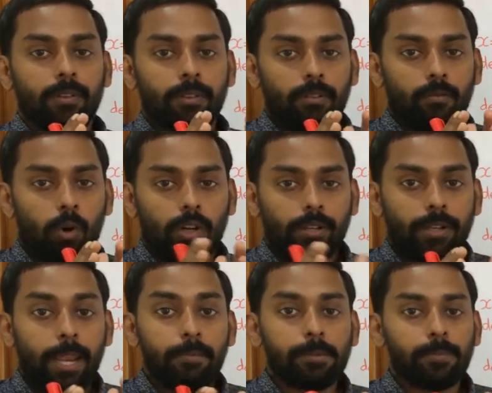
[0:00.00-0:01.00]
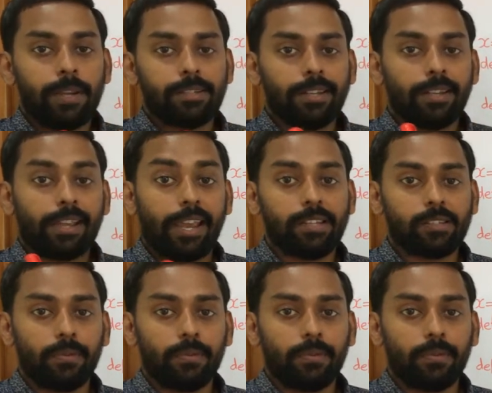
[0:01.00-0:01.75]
what namespace in the case